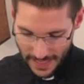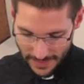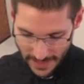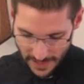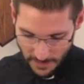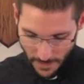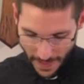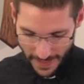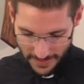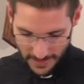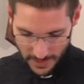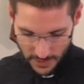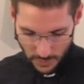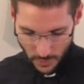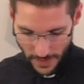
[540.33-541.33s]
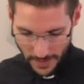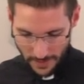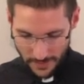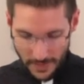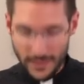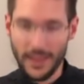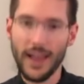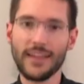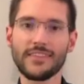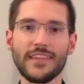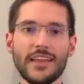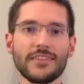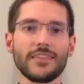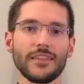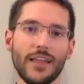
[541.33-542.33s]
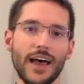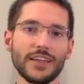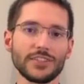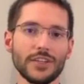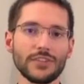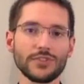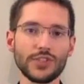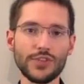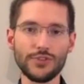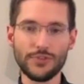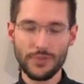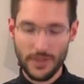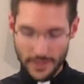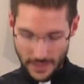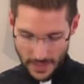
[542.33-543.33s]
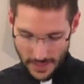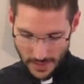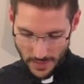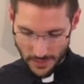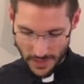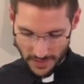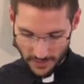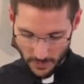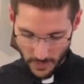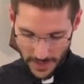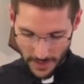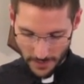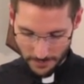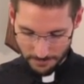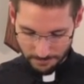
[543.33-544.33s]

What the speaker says: in this passage where God sends Elijah to this widow.